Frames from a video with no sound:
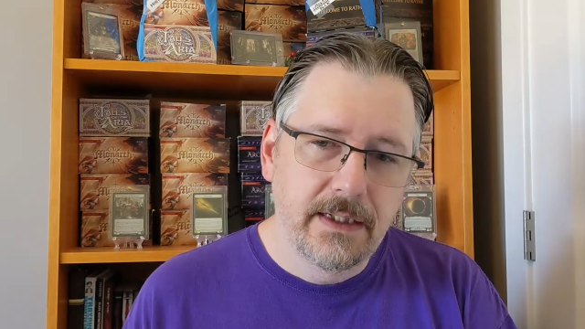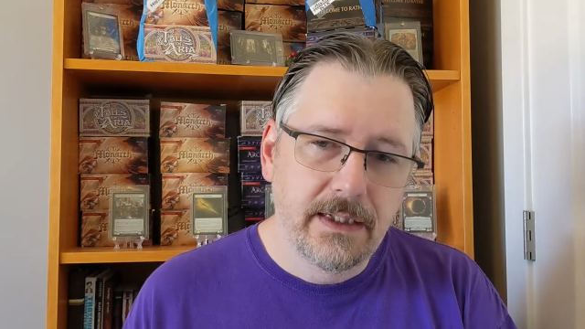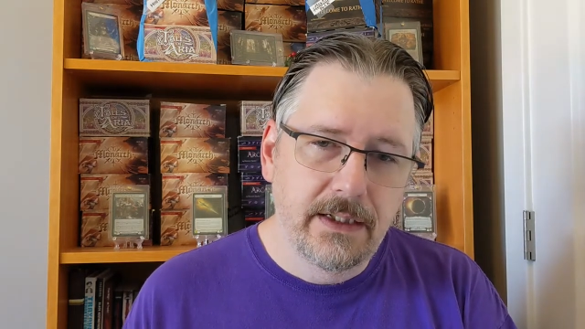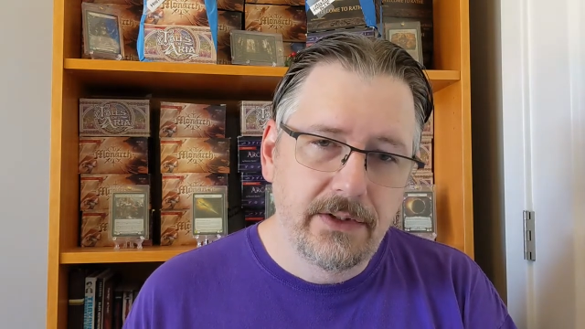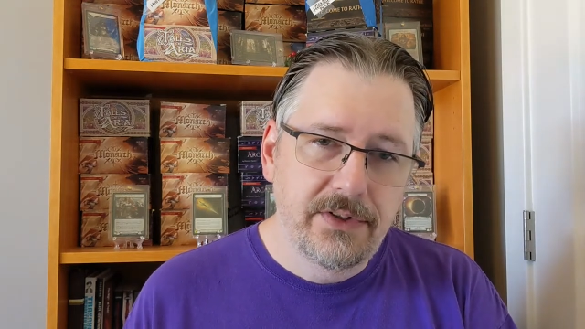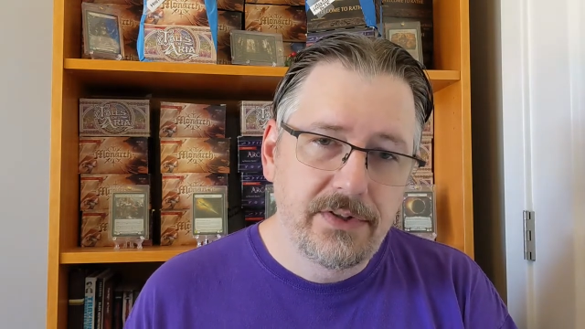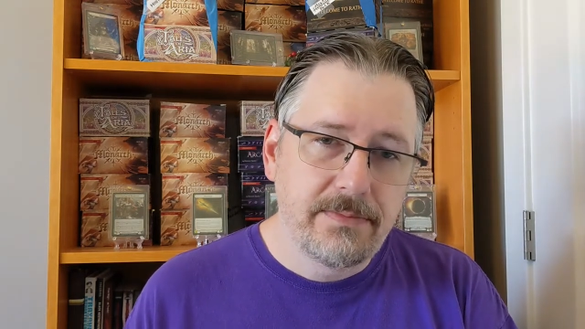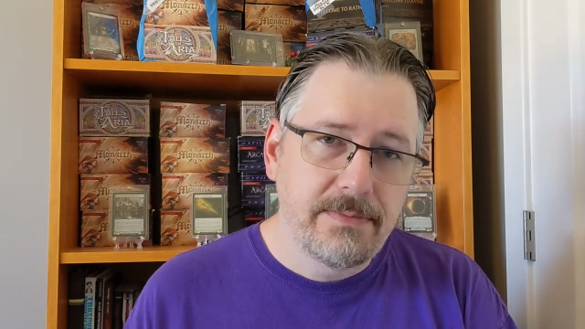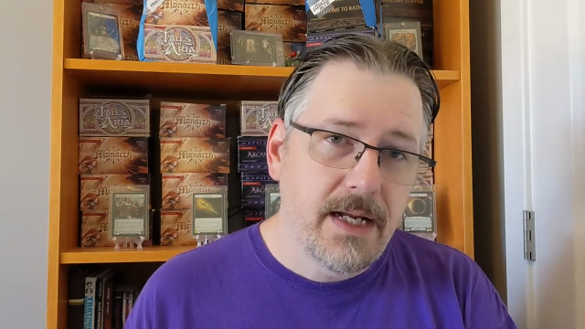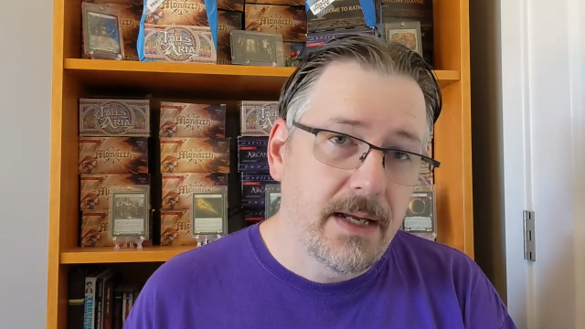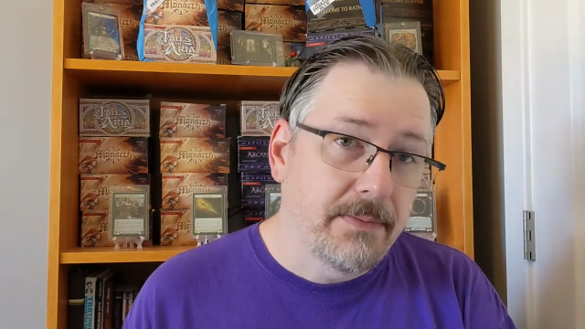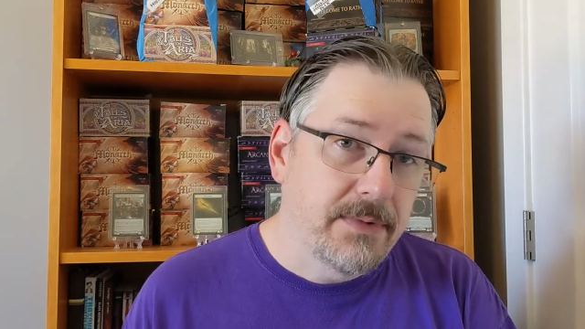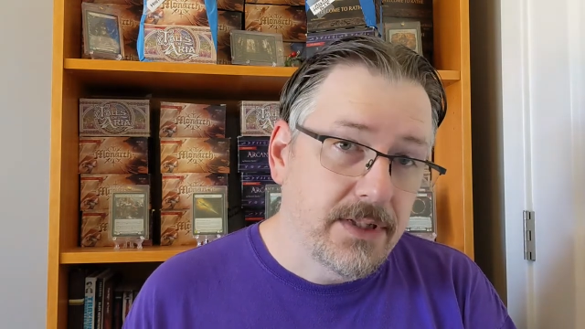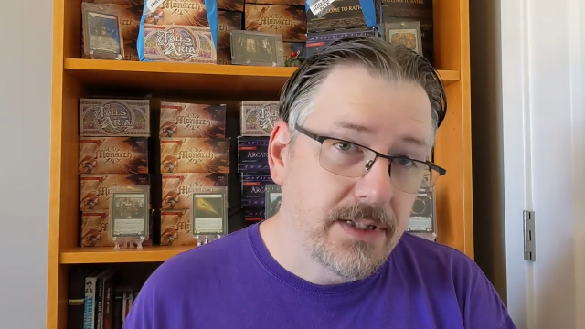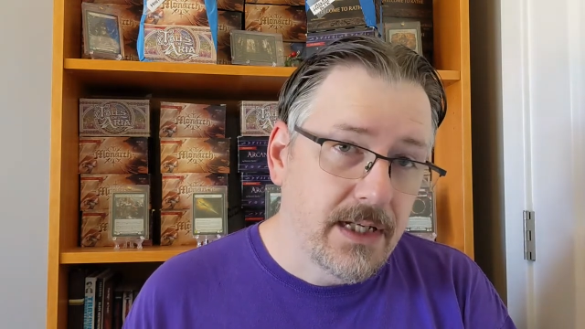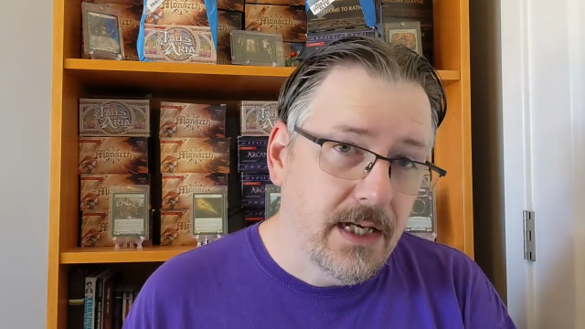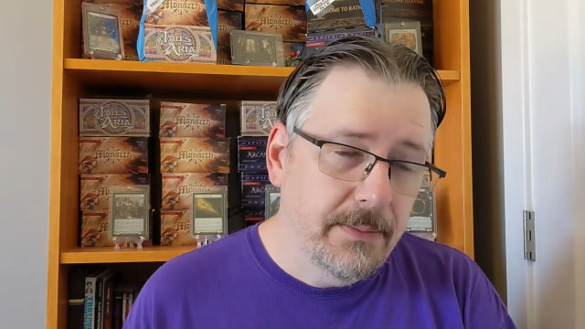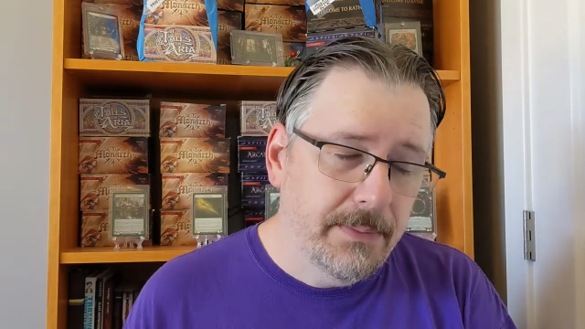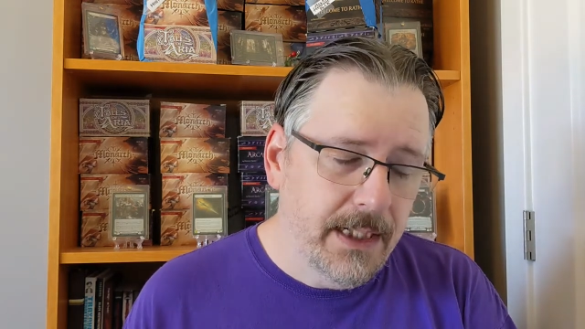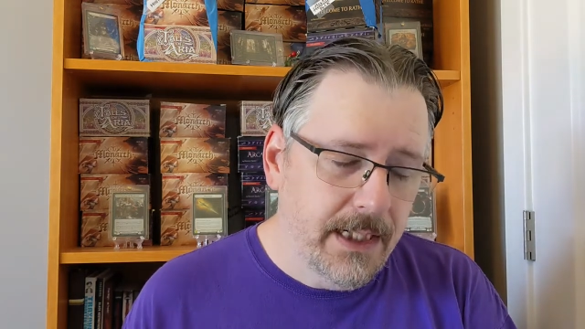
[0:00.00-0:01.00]
sometimes
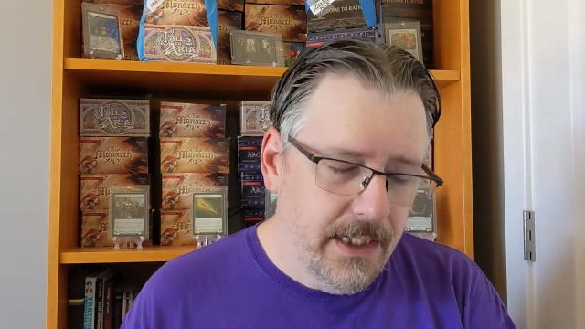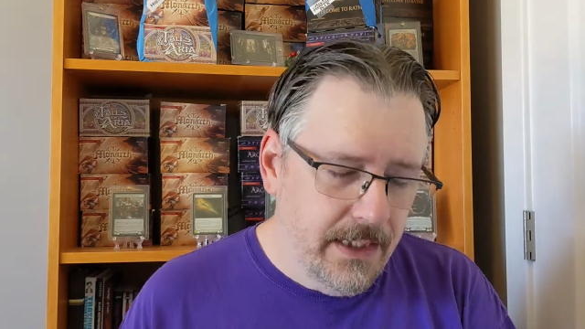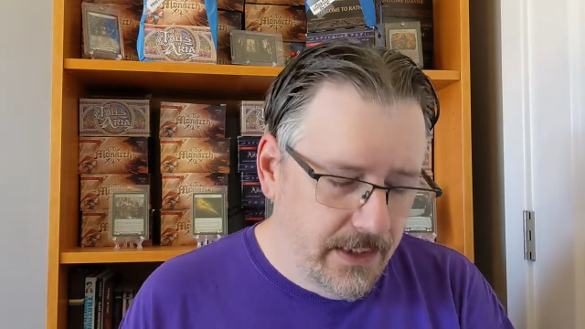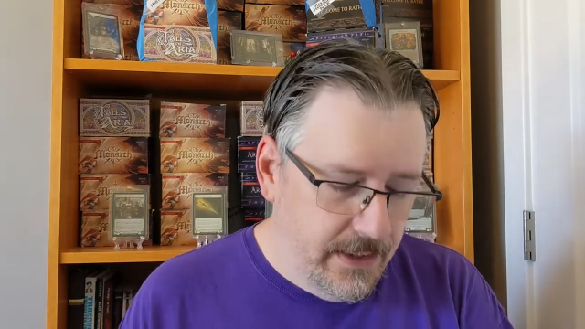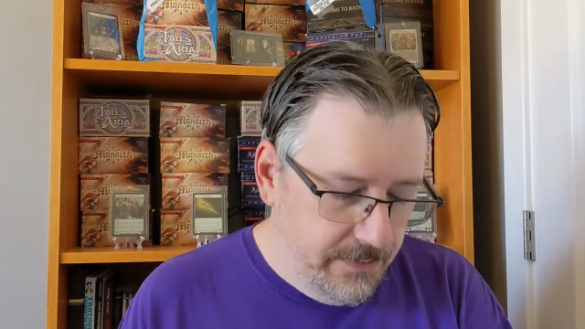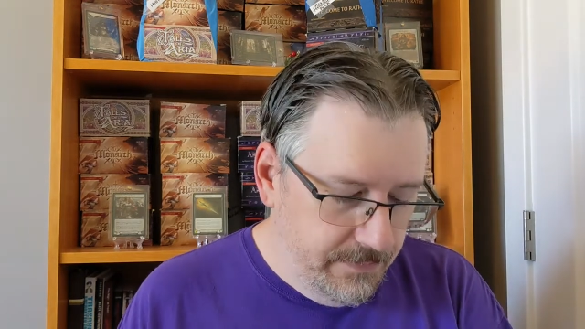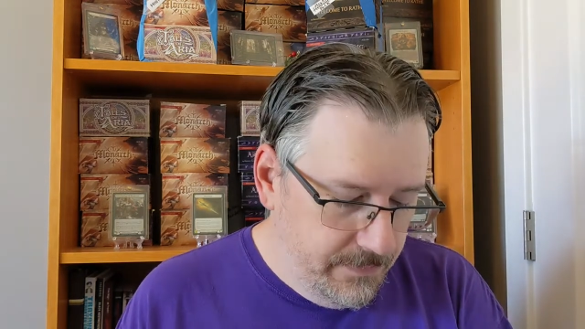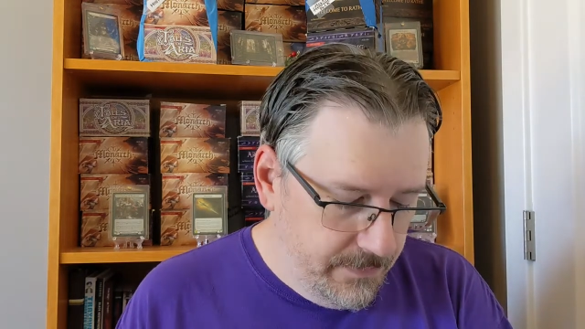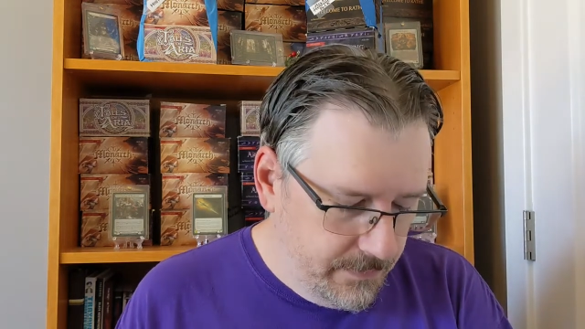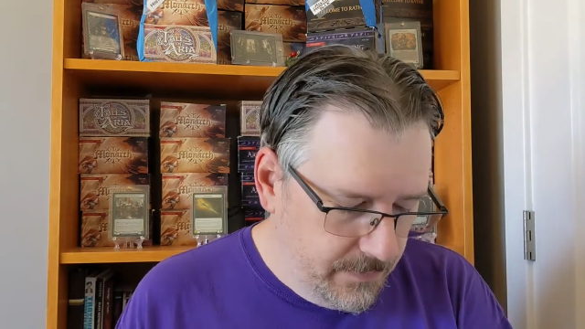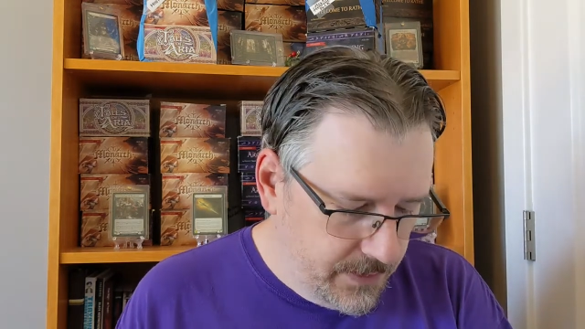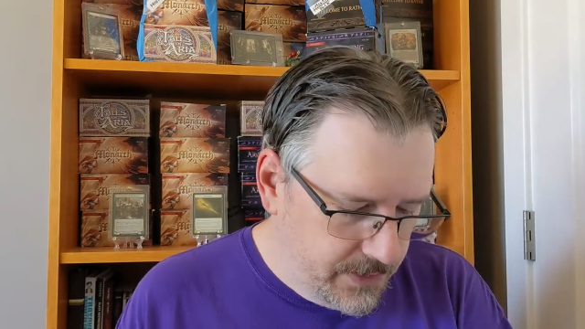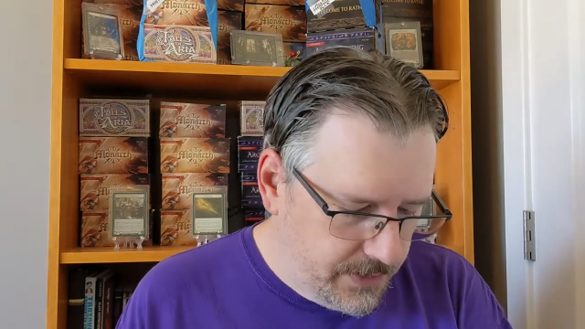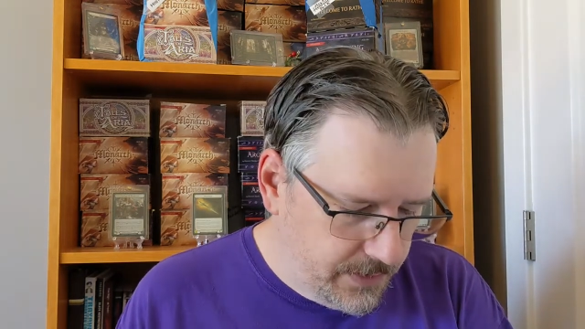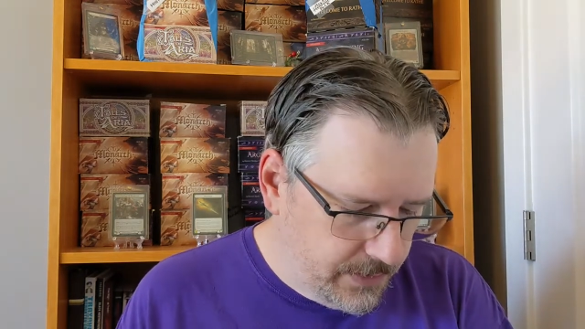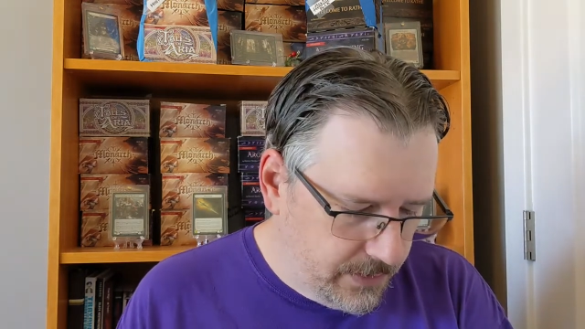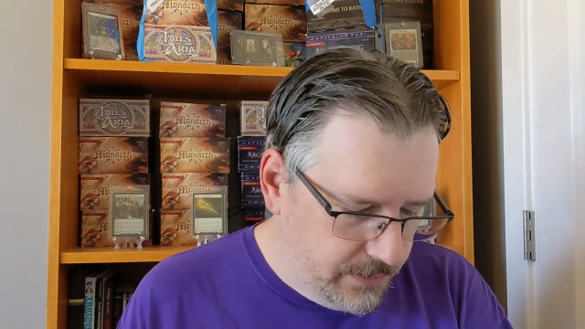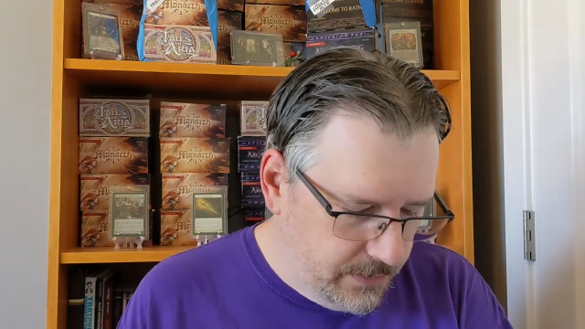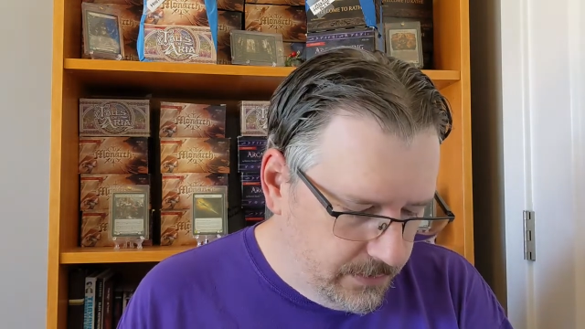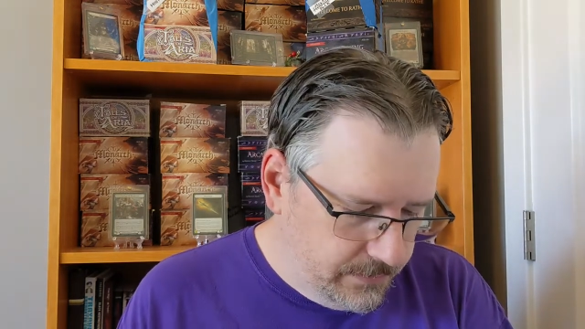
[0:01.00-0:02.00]
dominated.
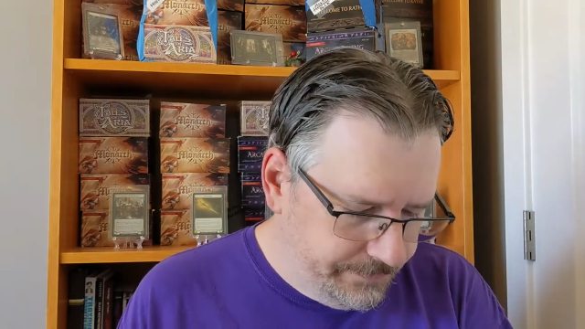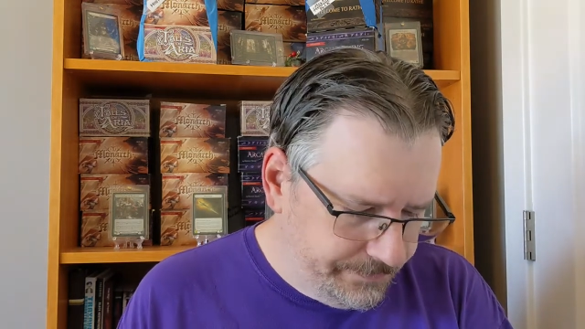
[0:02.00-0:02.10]
So